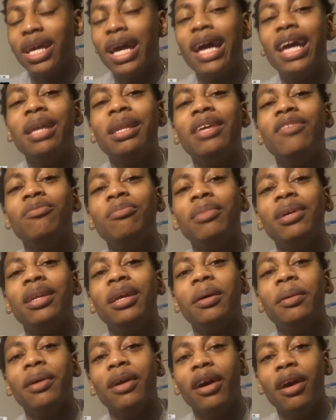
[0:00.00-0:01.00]
I ain't even been
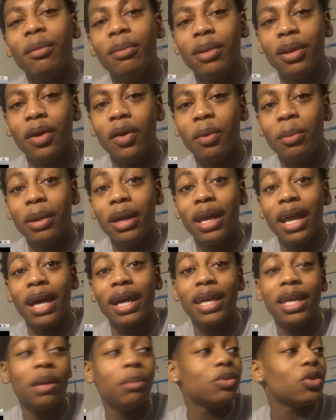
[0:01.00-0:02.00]
able to upload, man. I
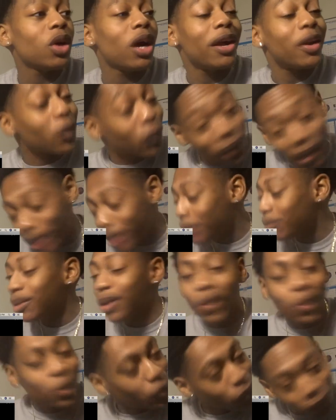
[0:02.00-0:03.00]
keep trying to
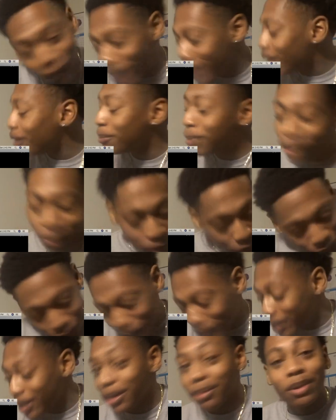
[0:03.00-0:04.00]
re-upload and re-upload and
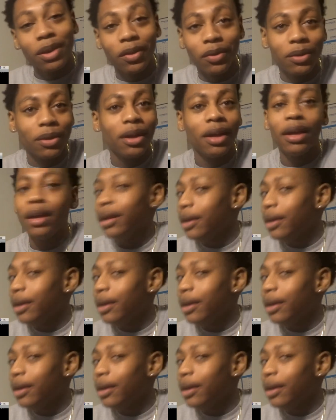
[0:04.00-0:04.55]
re-upload.